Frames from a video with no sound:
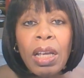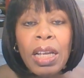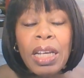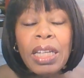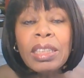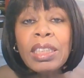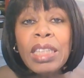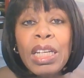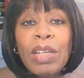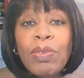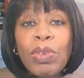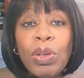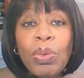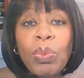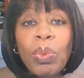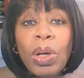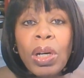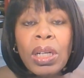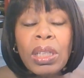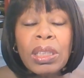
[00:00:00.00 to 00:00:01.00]
it's
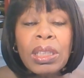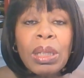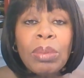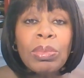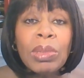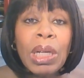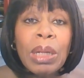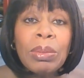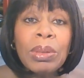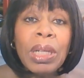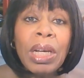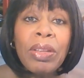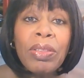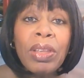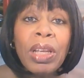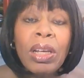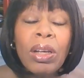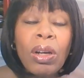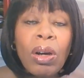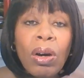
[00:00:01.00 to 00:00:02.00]
even worse. Sometimes I
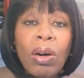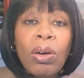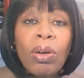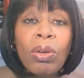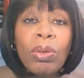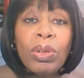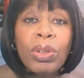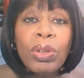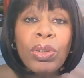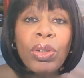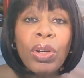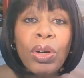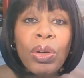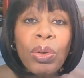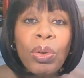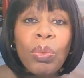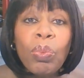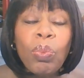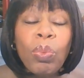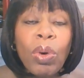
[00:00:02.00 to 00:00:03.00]
think, oh, you
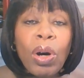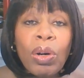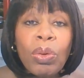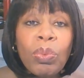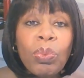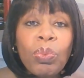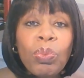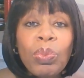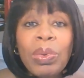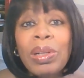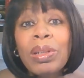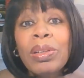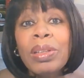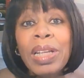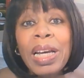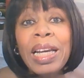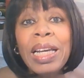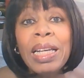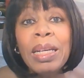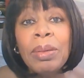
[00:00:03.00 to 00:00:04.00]
know, what will
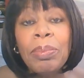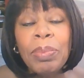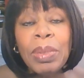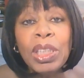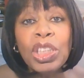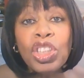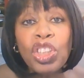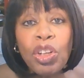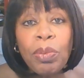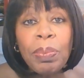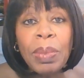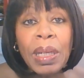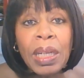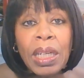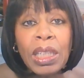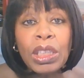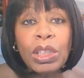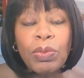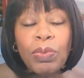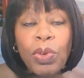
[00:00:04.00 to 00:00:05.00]
they be stopping
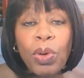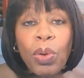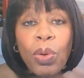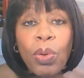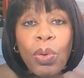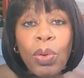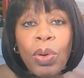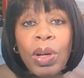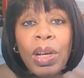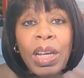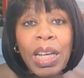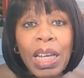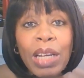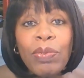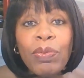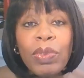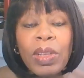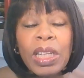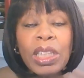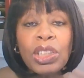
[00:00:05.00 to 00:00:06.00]
us for
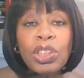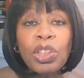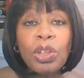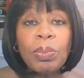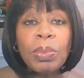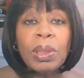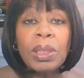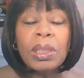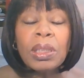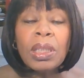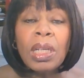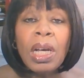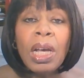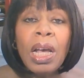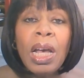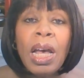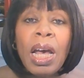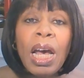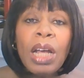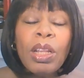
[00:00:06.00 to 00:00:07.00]
if they stop us?
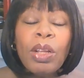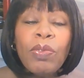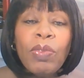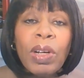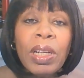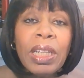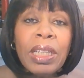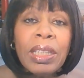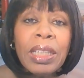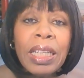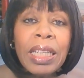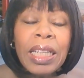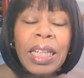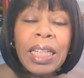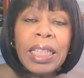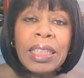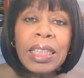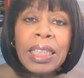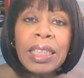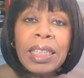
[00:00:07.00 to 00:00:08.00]
And the funny thing
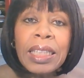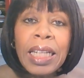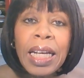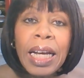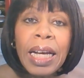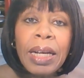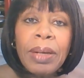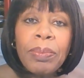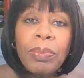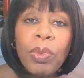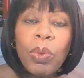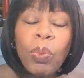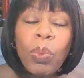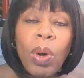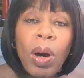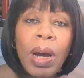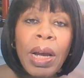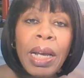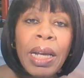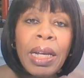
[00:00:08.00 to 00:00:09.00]
is, is that
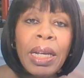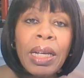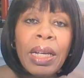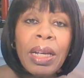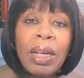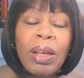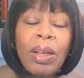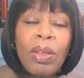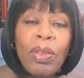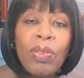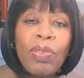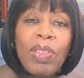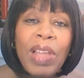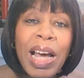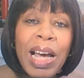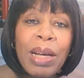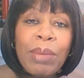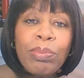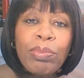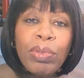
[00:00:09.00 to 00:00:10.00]
why
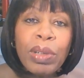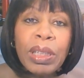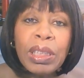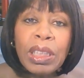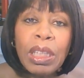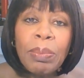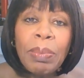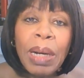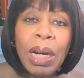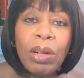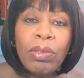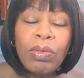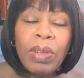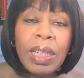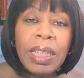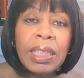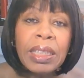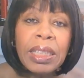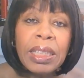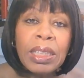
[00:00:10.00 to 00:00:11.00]
that brings about
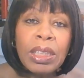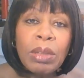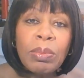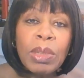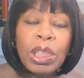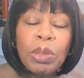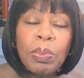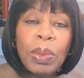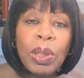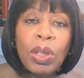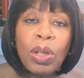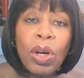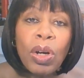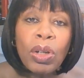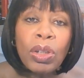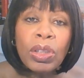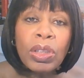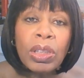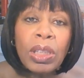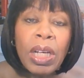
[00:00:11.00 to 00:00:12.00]
racism is
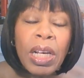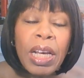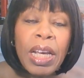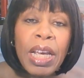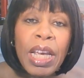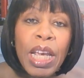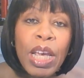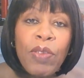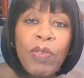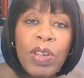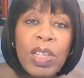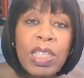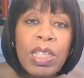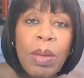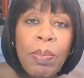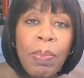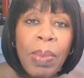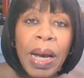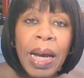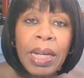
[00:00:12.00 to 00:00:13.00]
because if it's
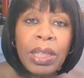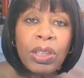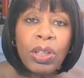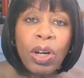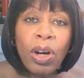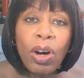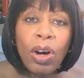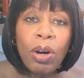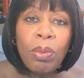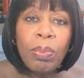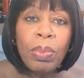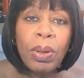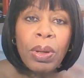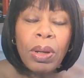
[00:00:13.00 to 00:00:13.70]
a bad cop,